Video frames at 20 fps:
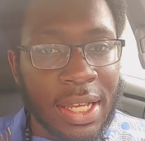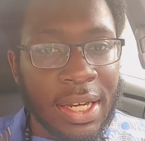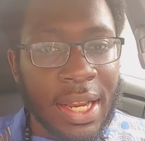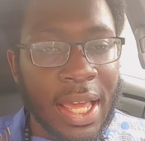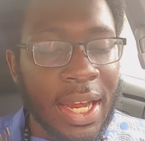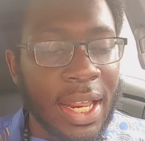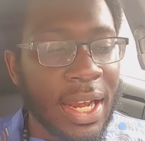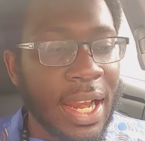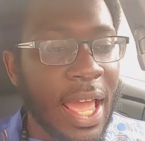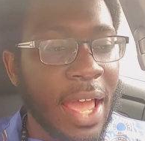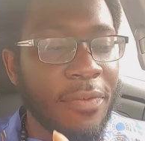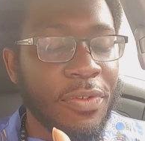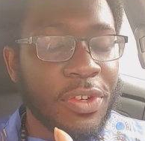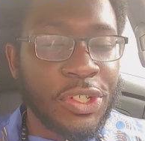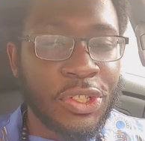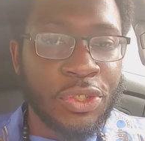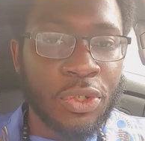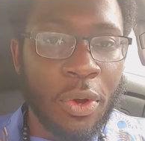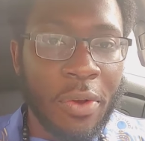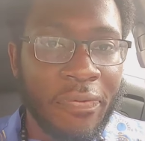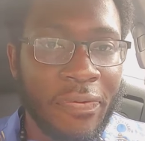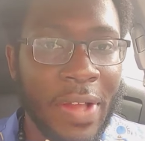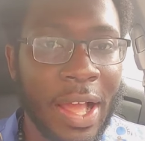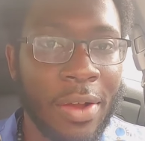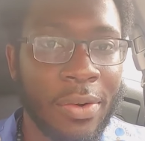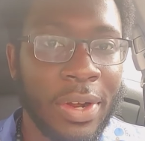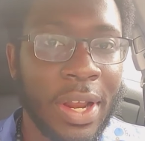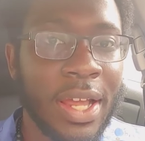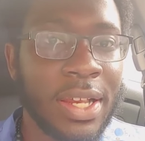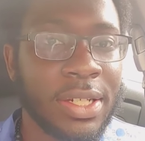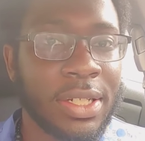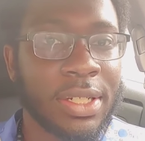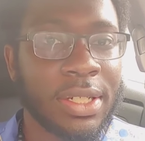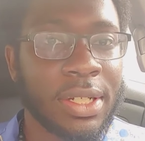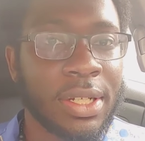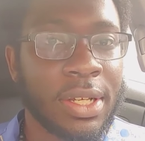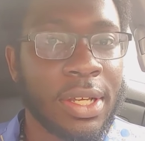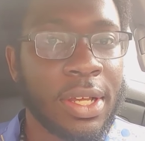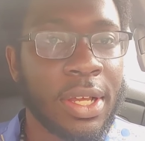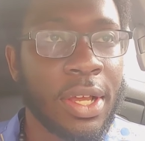They didn't have a sure
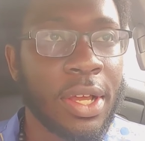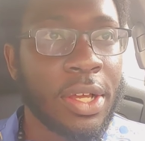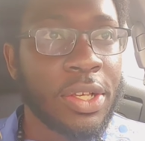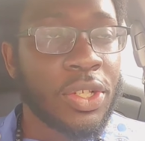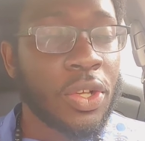foundation.